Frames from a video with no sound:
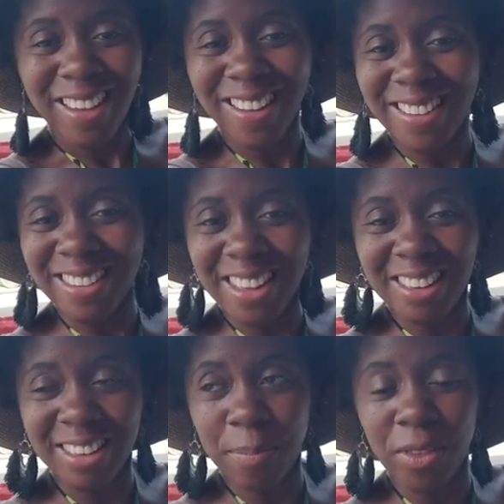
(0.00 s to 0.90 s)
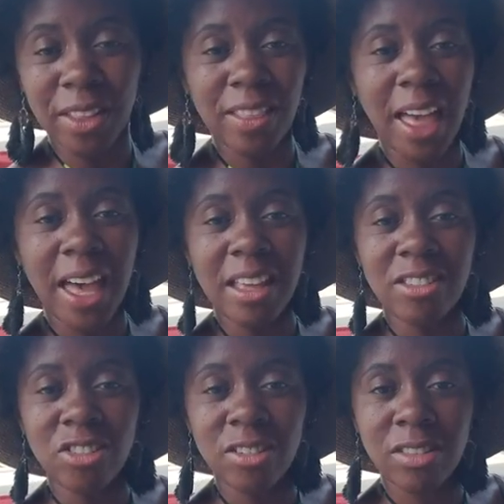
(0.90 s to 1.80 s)
is something that
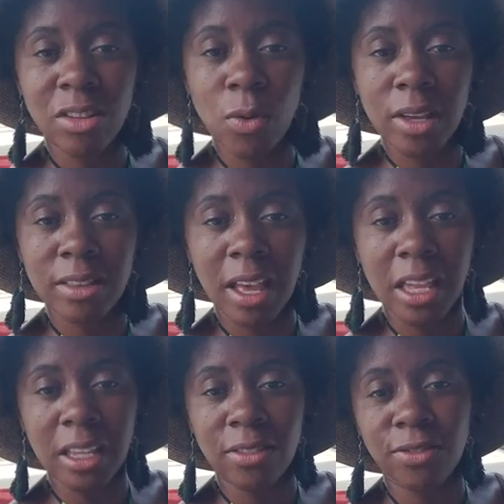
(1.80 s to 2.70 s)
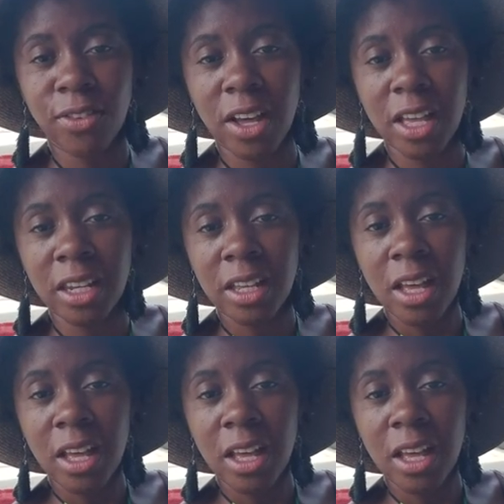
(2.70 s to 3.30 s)
is just so exciting and fun.